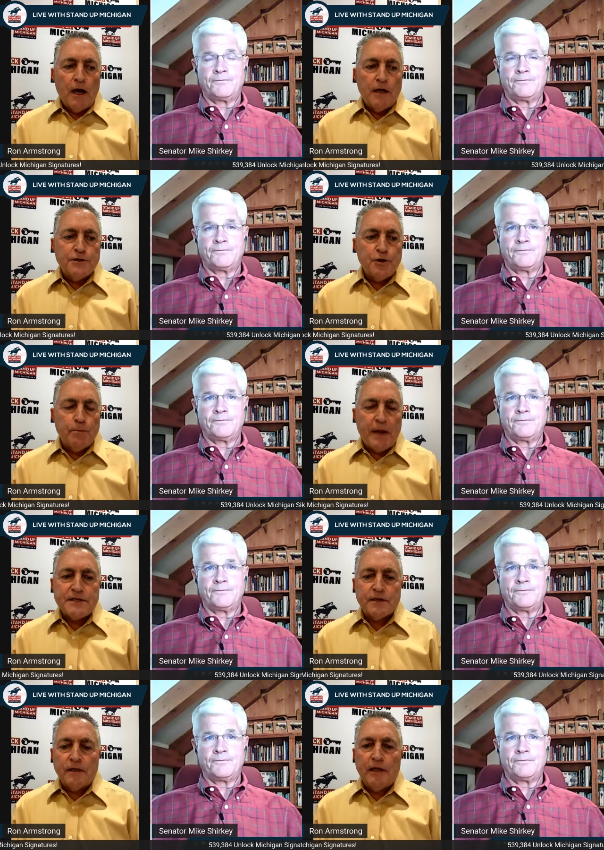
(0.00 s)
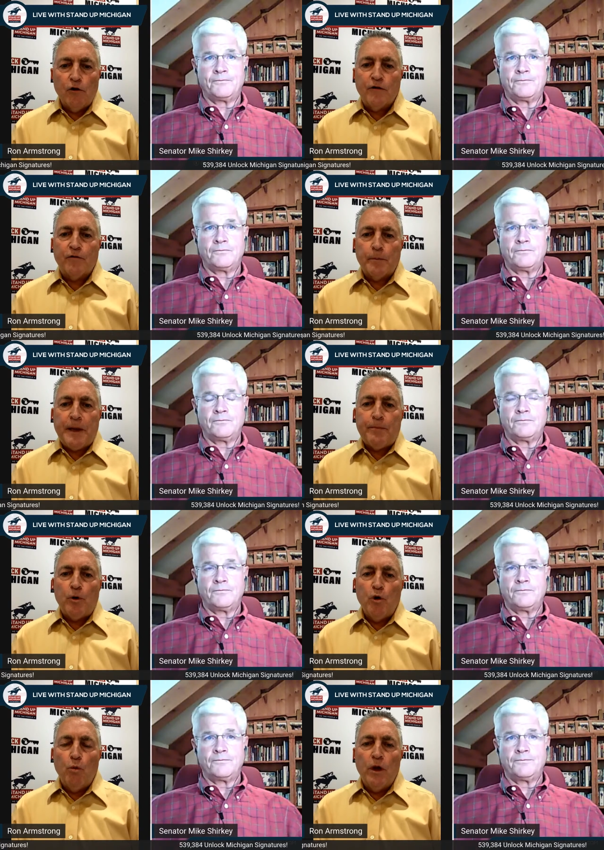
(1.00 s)
Speaker 1: uh, to basically look for
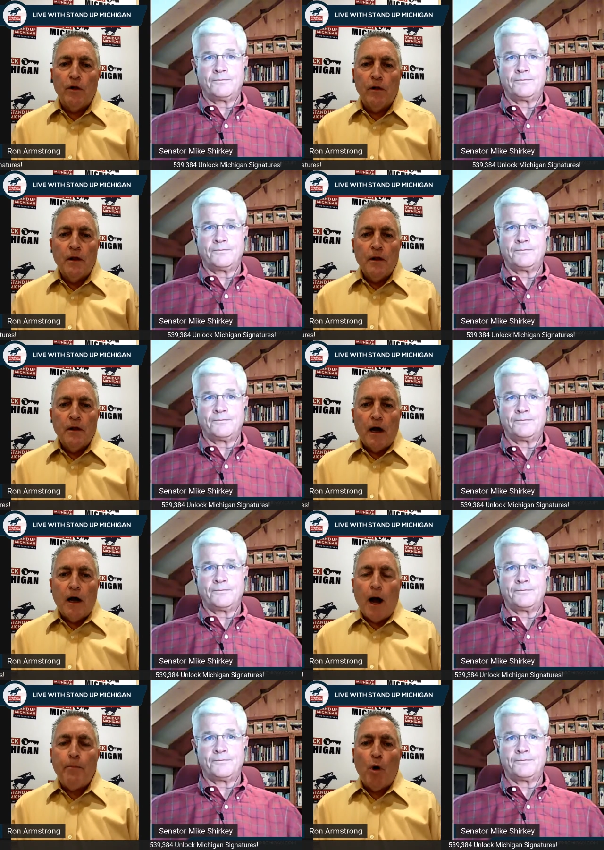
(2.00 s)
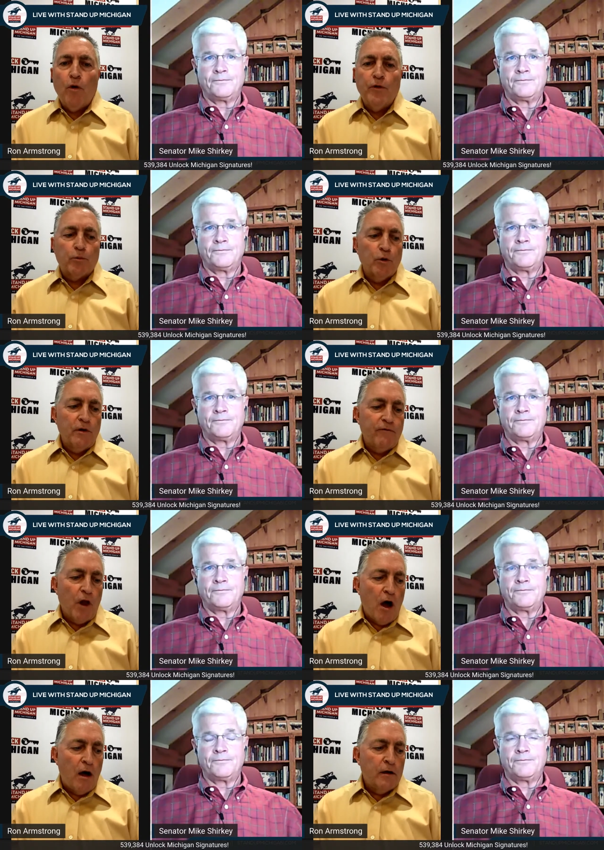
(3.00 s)
people who will uh, uphold the rule of
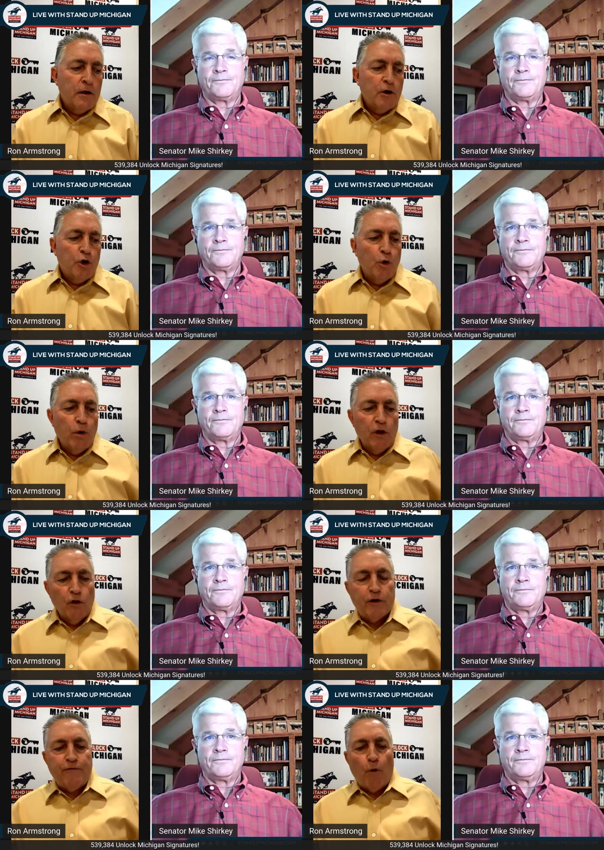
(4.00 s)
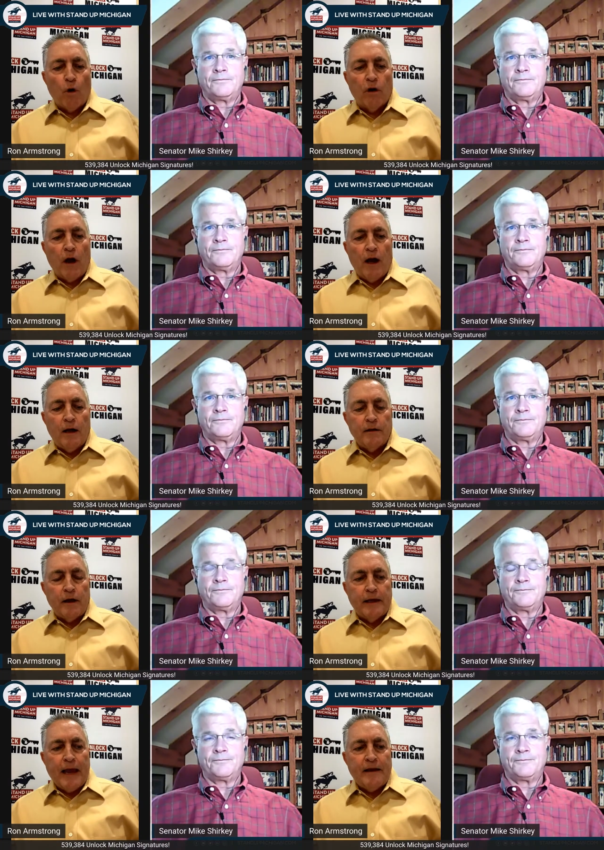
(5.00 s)
law, who will look for,
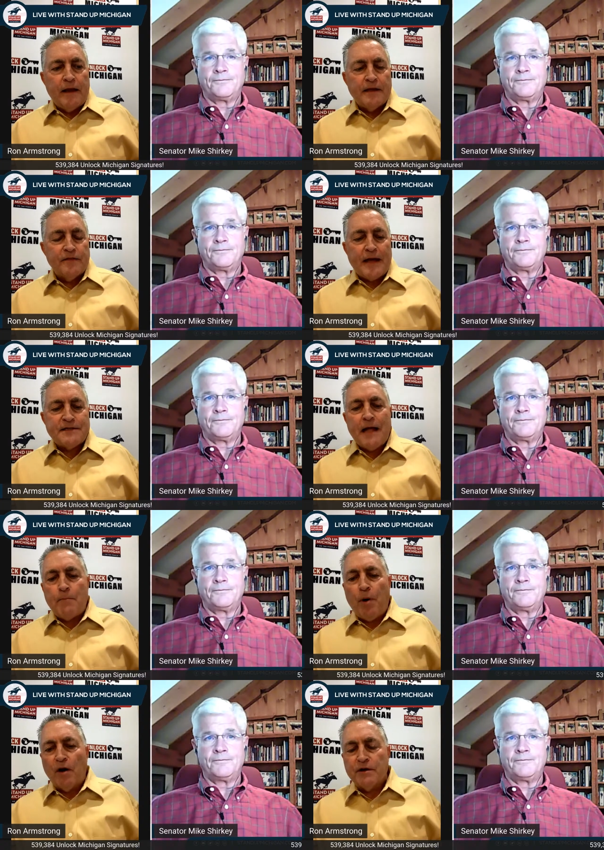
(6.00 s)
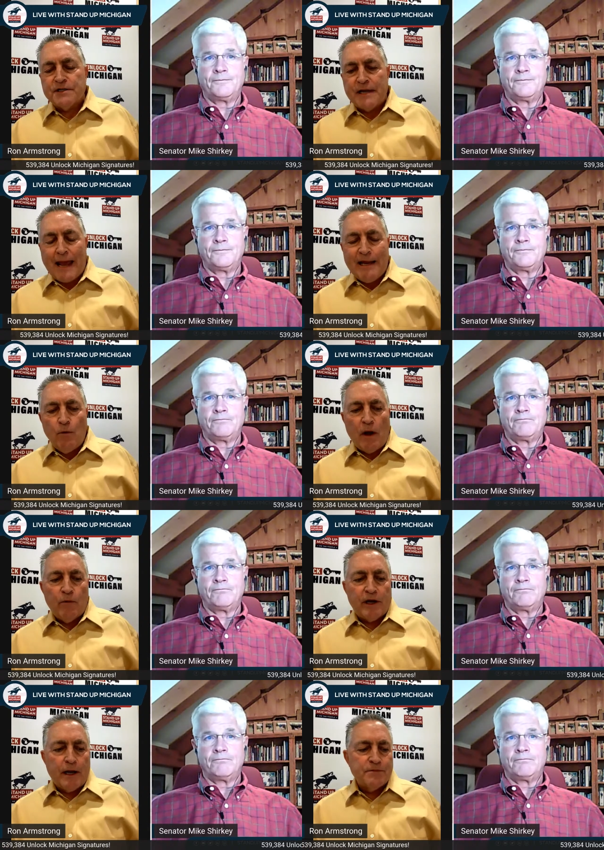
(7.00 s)
again, it, that's nonpartisan anyway
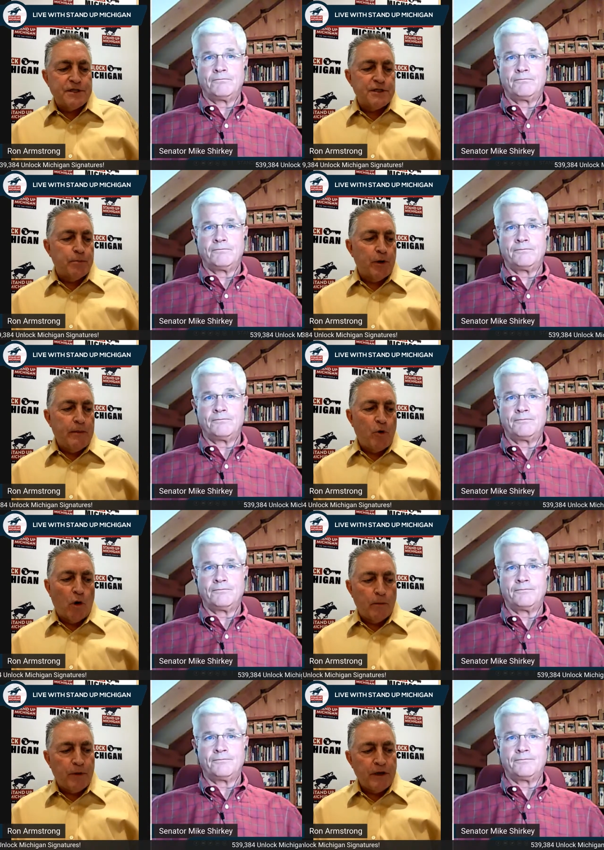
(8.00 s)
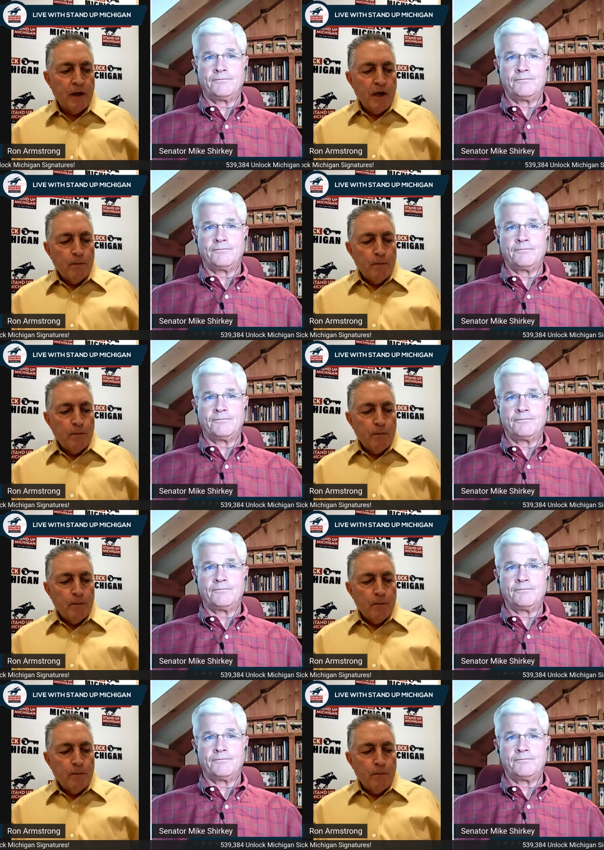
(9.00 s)
when it comes to Supreme Court, but